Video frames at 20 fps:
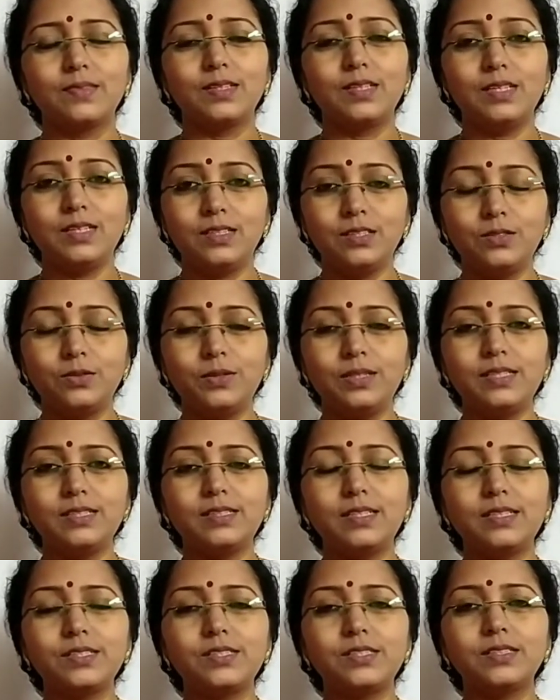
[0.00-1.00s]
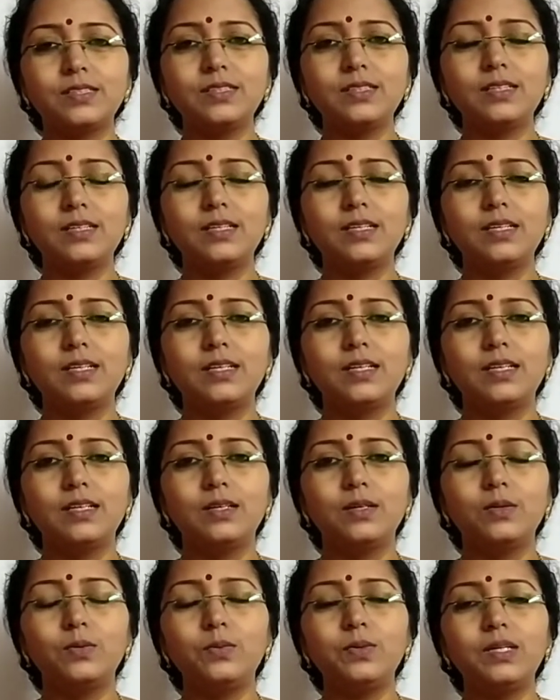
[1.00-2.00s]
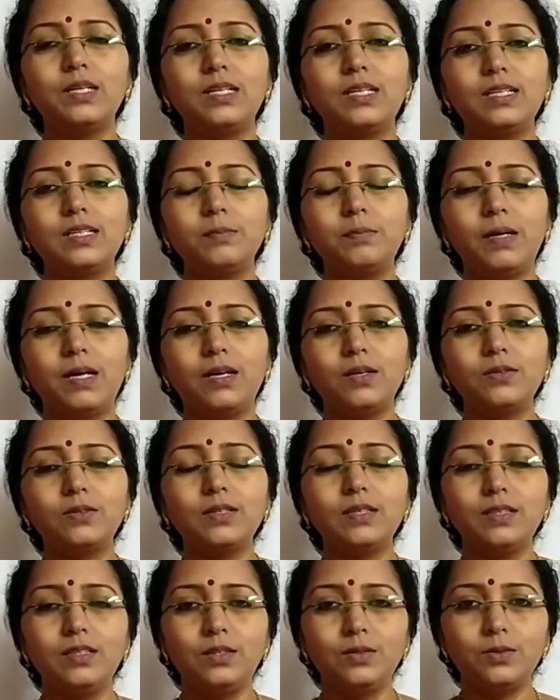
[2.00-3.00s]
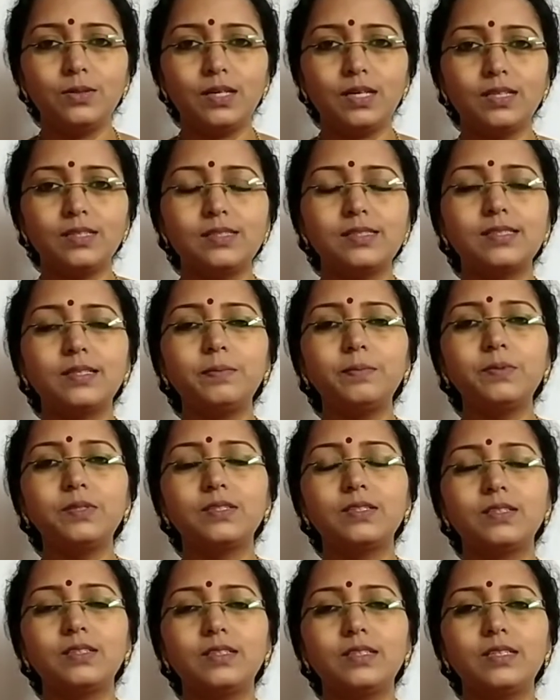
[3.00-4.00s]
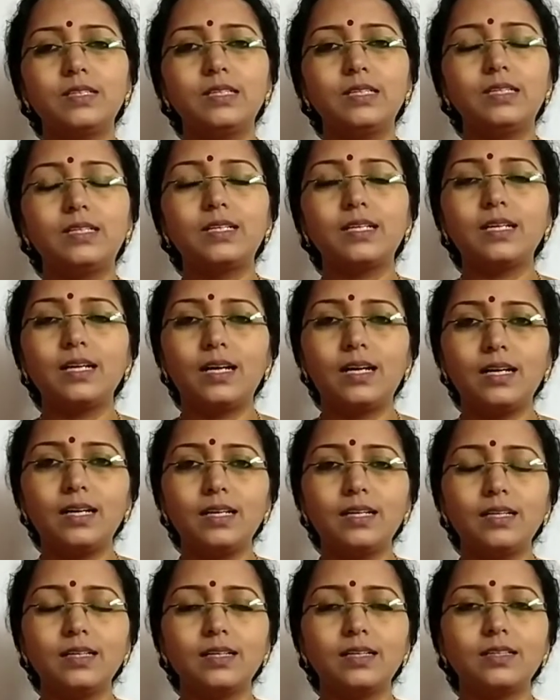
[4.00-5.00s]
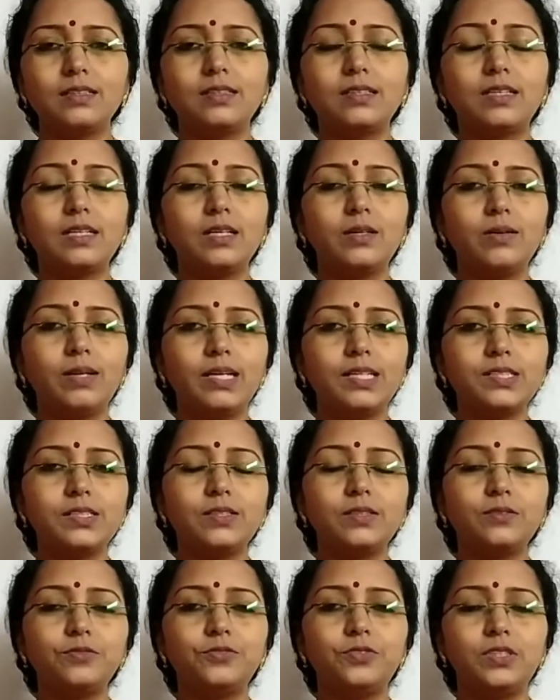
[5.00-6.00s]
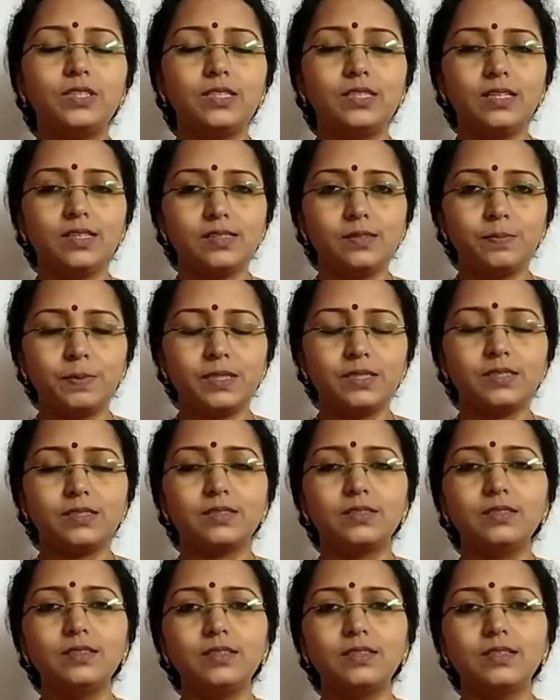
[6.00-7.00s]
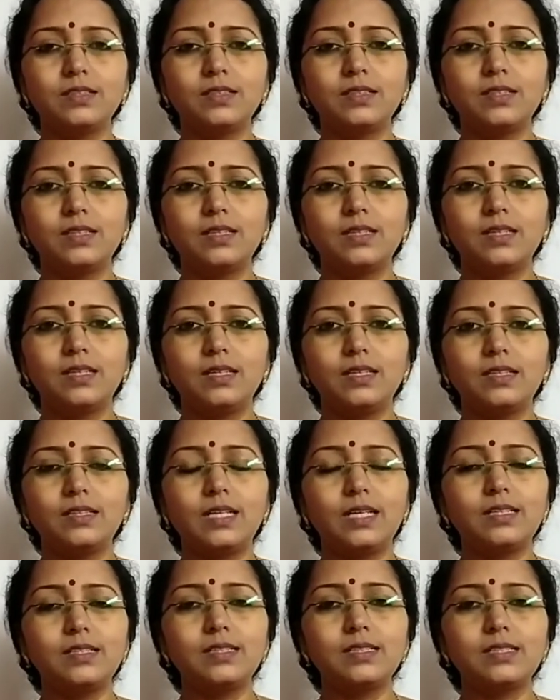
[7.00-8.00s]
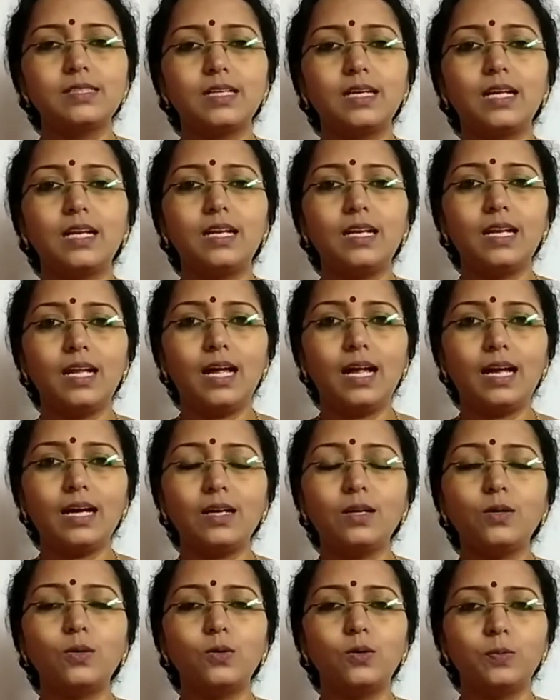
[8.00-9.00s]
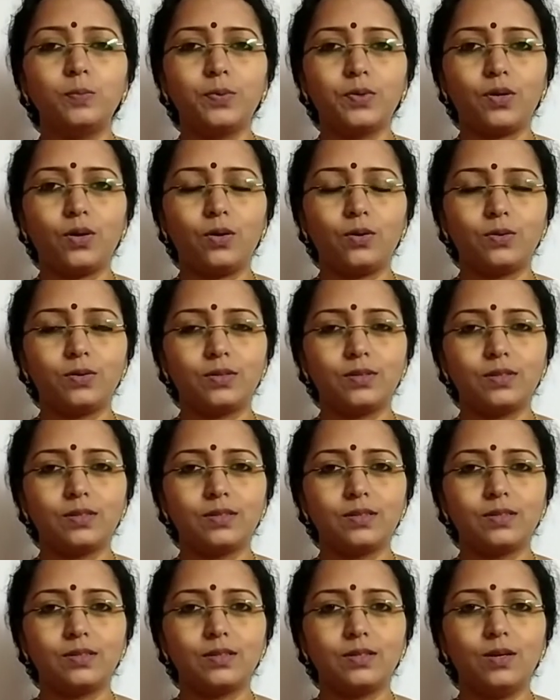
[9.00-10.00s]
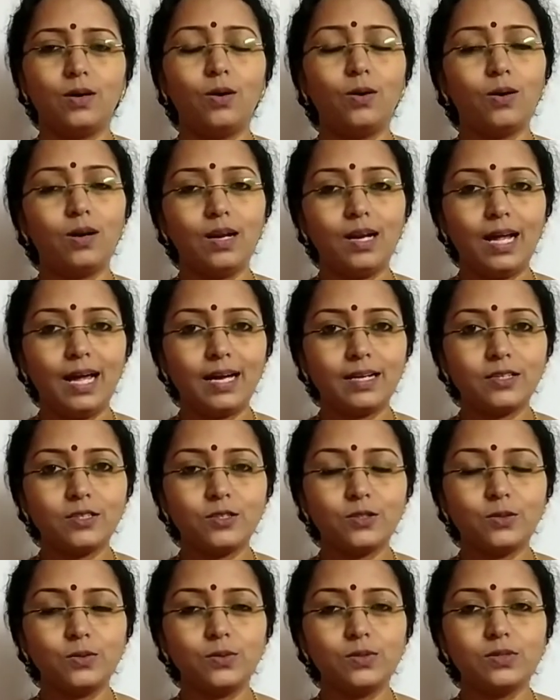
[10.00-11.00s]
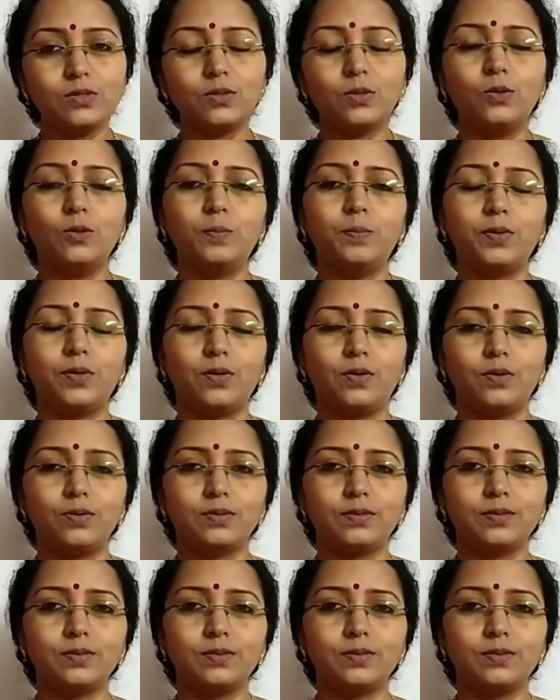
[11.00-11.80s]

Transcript: In today's session, we'll learn about a new concept regarding the regulation of gene expression, that is Lac Operon or lactose operon.